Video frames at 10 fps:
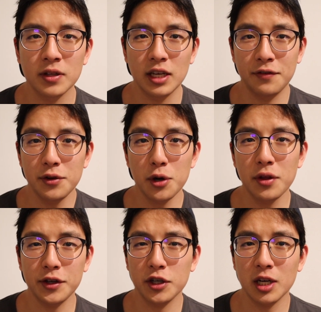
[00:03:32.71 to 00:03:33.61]
If you know
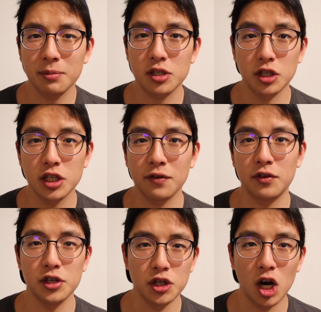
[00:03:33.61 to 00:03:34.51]
that you're going to be searching for
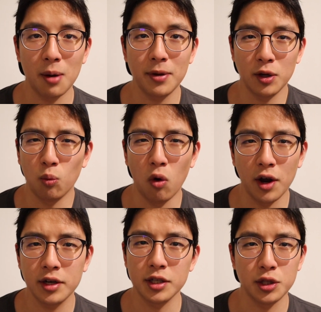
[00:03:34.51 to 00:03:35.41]
a job in
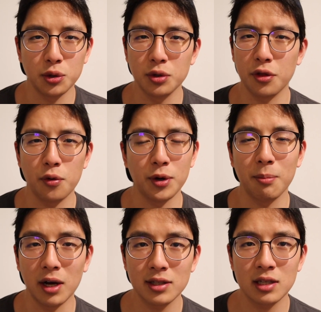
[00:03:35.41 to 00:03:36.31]
1 to 2 to 3
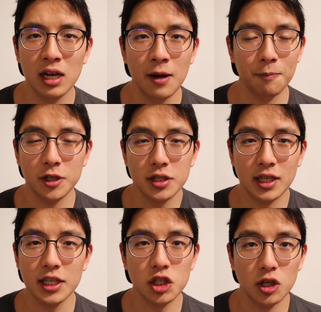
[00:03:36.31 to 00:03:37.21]
months, then just
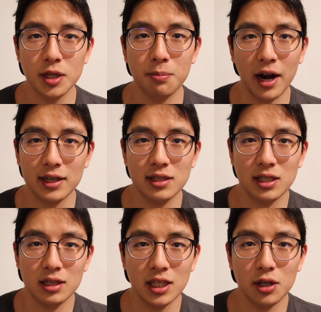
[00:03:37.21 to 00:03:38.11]
get started
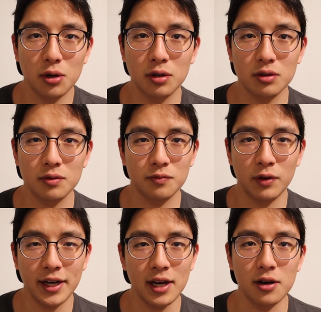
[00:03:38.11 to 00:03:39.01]
practicing Leetcode
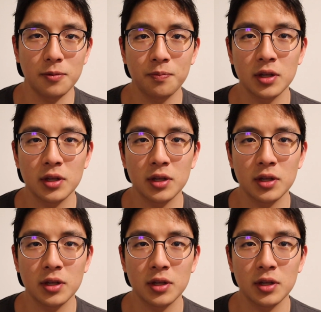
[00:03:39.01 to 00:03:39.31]
right now.